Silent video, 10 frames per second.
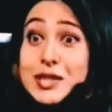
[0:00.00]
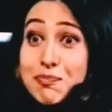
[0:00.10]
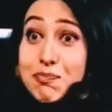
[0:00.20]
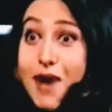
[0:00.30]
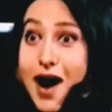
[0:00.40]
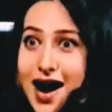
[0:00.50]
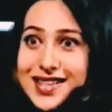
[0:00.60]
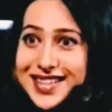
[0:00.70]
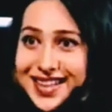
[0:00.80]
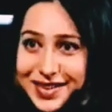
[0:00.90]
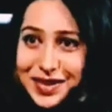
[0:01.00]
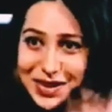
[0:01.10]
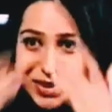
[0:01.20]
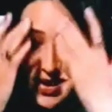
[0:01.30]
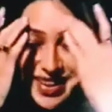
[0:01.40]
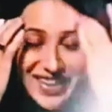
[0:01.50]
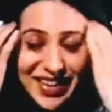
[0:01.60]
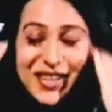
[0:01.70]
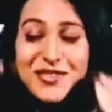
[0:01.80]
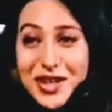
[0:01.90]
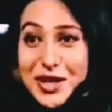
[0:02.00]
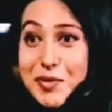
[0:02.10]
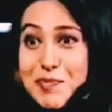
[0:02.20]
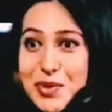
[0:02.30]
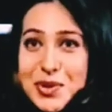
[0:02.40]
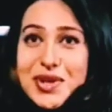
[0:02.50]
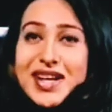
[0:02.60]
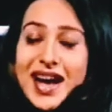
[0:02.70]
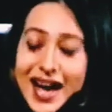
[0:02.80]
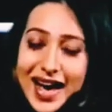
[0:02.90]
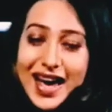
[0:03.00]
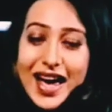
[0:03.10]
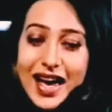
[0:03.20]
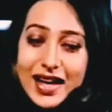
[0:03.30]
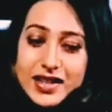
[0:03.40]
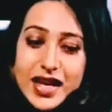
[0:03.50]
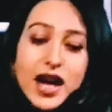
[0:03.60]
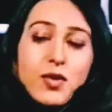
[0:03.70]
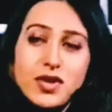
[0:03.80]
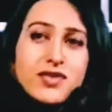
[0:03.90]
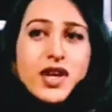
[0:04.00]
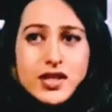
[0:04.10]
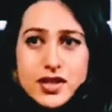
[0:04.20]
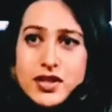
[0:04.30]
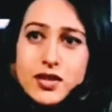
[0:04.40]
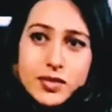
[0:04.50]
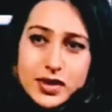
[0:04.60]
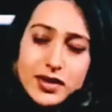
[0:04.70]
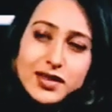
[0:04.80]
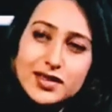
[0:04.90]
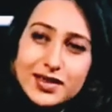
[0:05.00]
she's passed, like, you know, for a Kapoor. And yeah, I was very determined.